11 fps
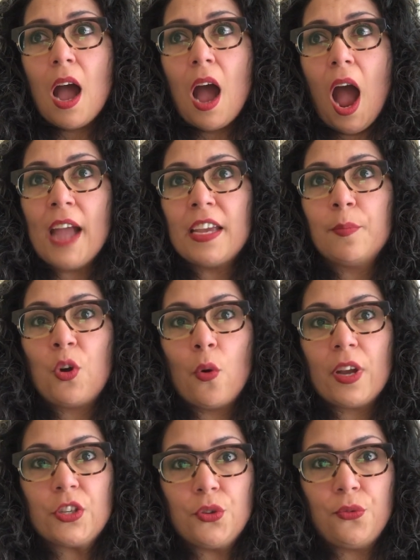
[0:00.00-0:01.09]
I am
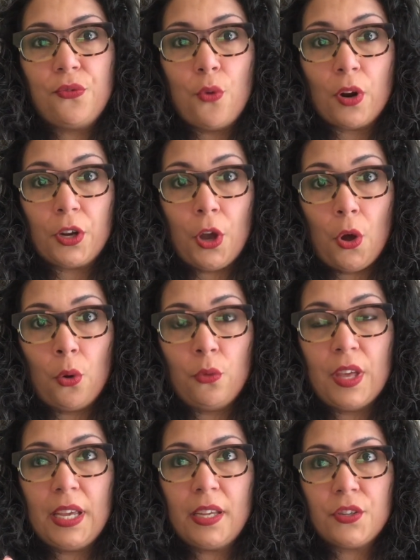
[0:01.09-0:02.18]
going to forego the
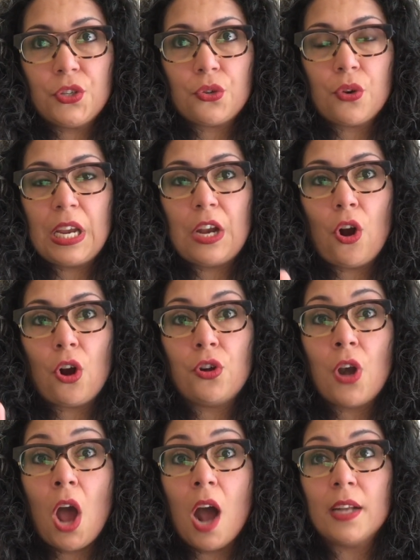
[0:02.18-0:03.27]
history or
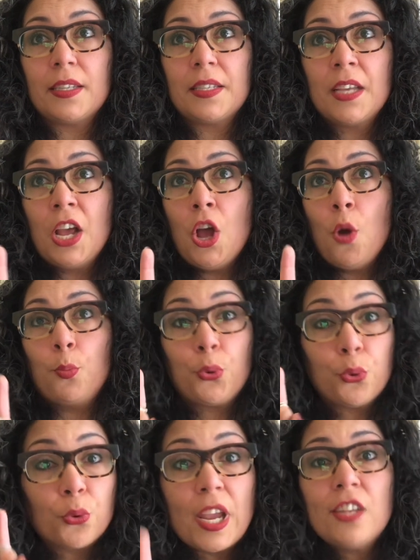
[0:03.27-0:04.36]
not
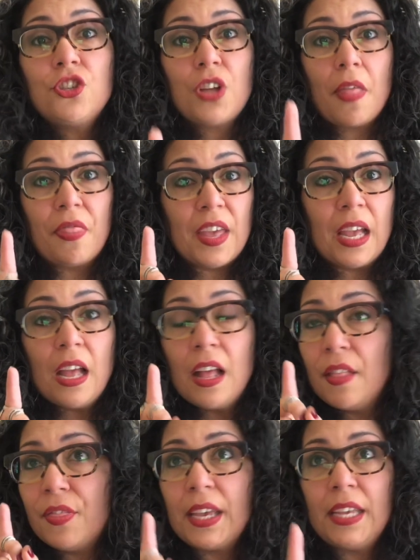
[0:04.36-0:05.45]
preach the
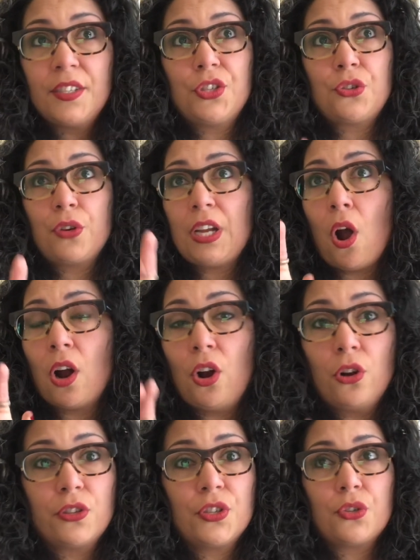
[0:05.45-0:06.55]
history or
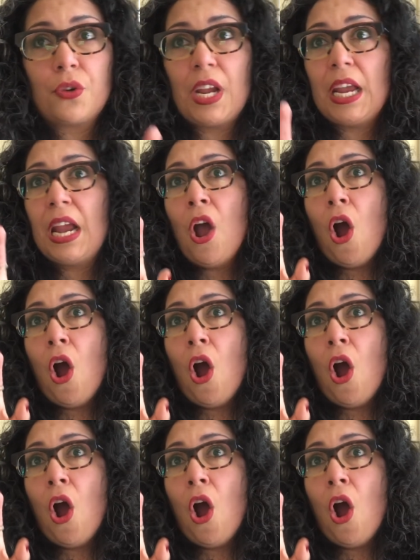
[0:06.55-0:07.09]
herstory.